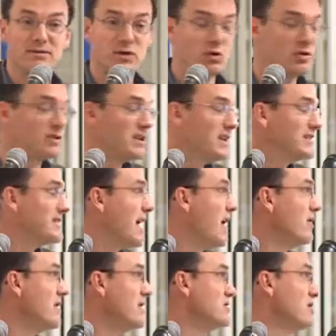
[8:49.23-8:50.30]
Use these
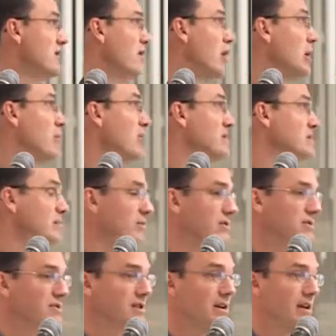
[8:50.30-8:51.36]
sound engineering
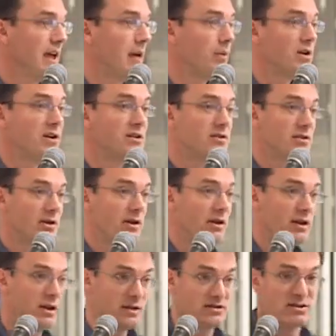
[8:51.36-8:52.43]
principles. And we need to
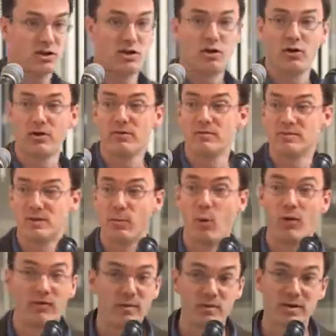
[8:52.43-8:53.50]
secure
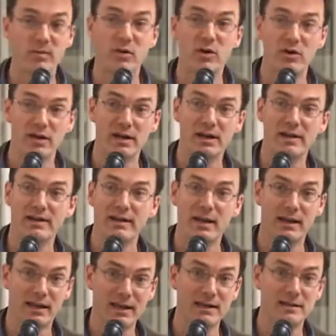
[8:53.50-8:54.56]
support from the community.
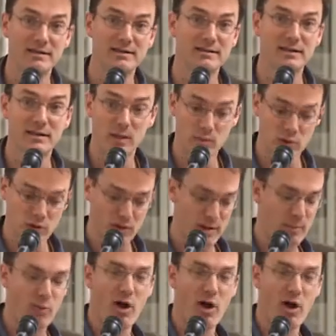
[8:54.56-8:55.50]
And again, this is a community